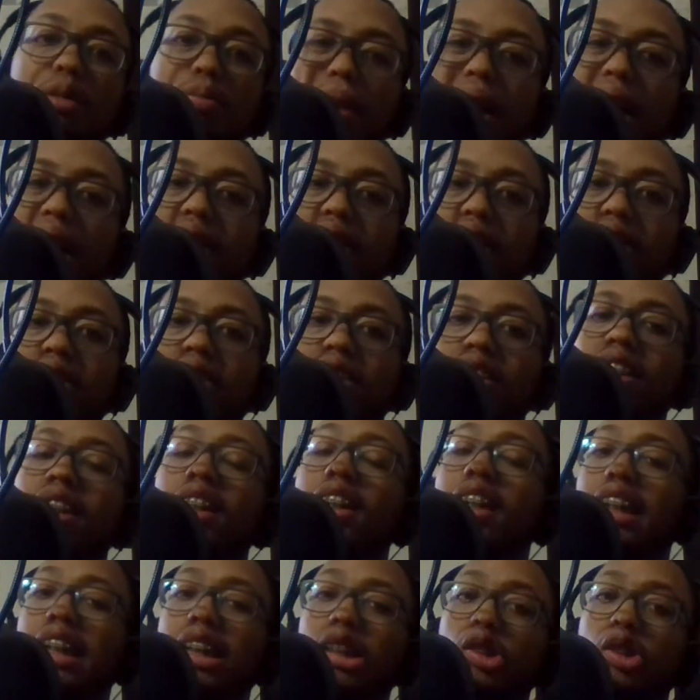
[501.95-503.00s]
Panthers,
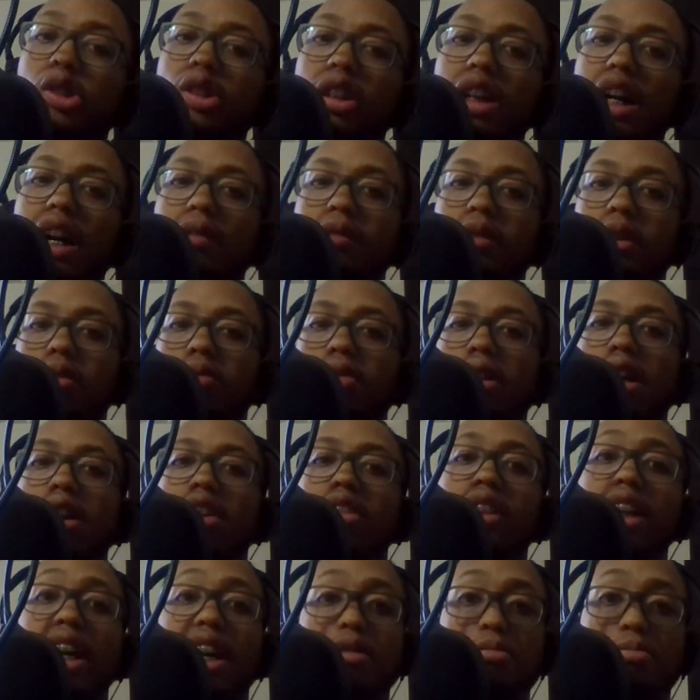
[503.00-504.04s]
Eastern Conference Final,
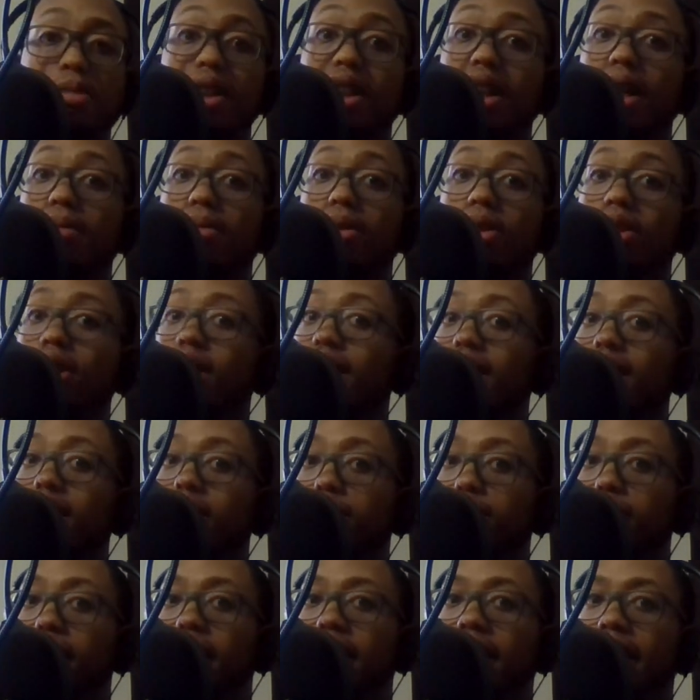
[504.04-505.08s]
they have been coming on
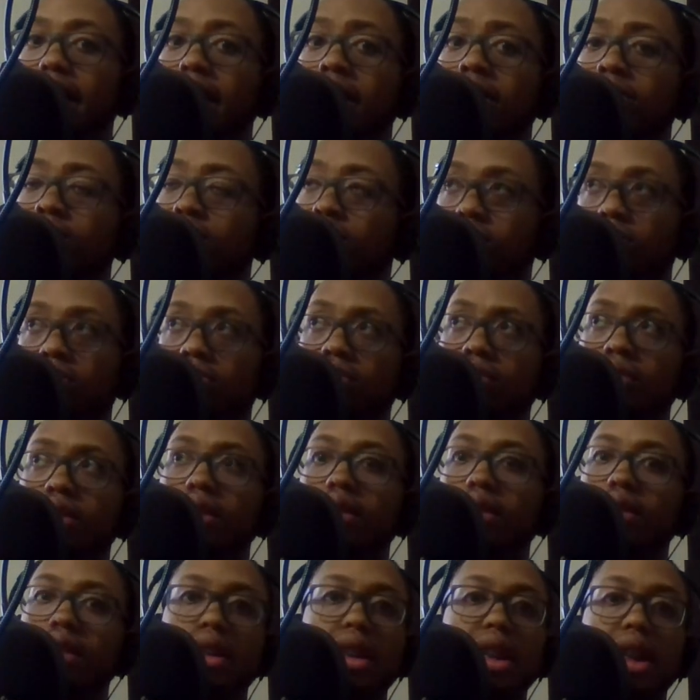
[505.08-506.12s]
ESPN.
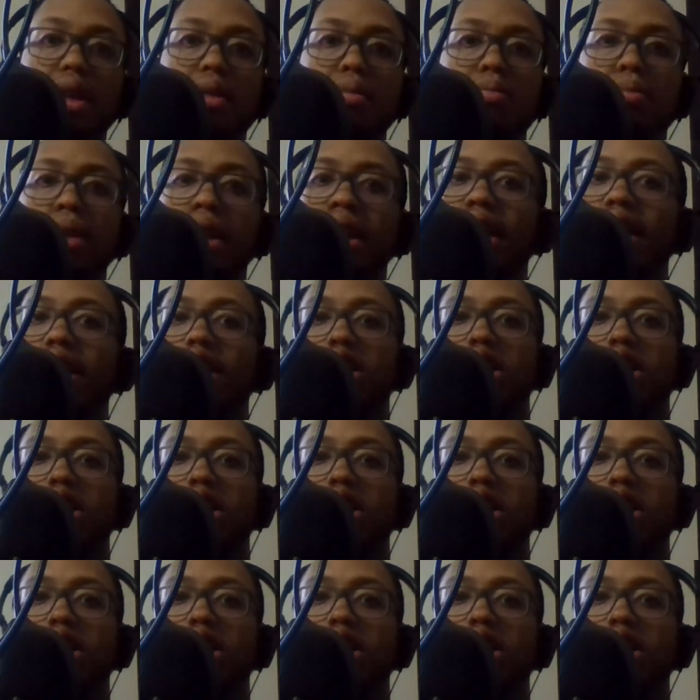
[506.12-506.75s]
PS,